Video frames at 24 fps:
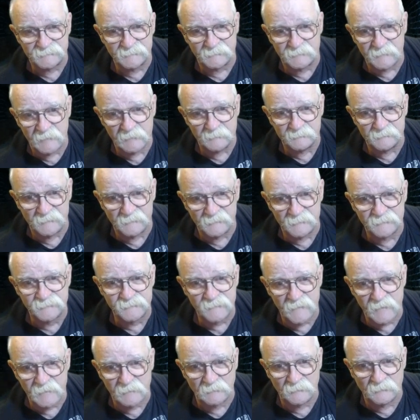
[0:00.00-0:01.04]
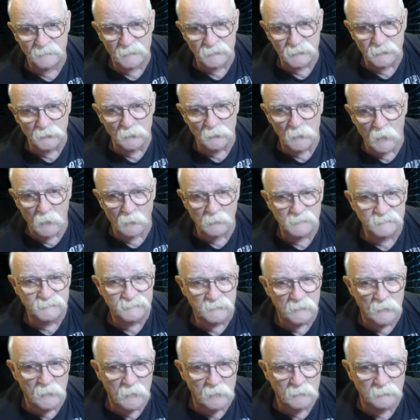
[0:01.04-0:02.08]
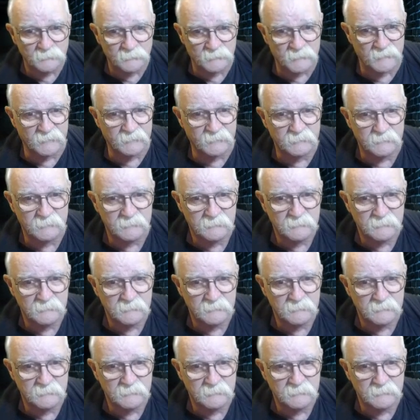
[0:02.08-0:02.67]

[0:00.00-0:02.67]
the name to the channel that you always called me.